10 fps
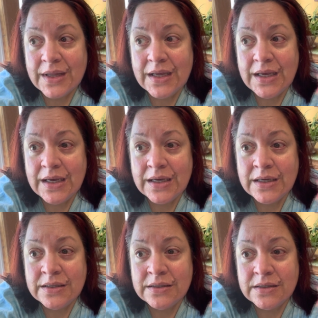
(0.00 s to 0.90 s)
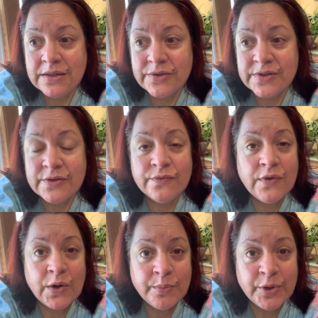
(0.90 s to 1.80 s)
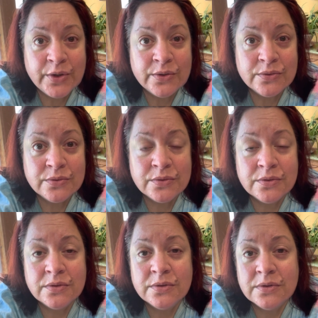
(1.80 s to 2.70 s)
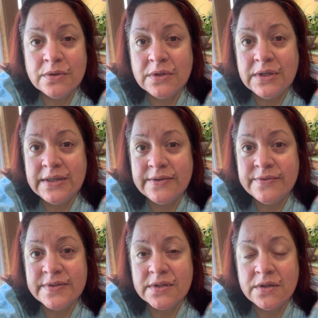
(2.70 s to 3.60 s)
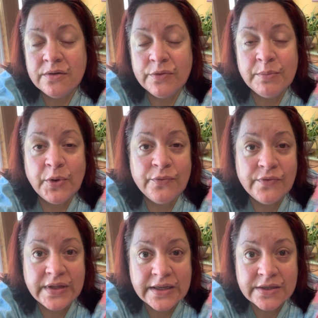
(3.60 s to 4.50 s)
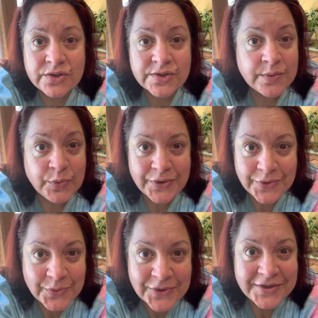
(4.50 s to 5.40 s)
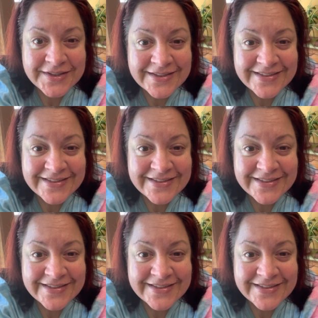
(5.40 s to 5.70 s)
And there's this farmer lives in a remote village somewhere in the world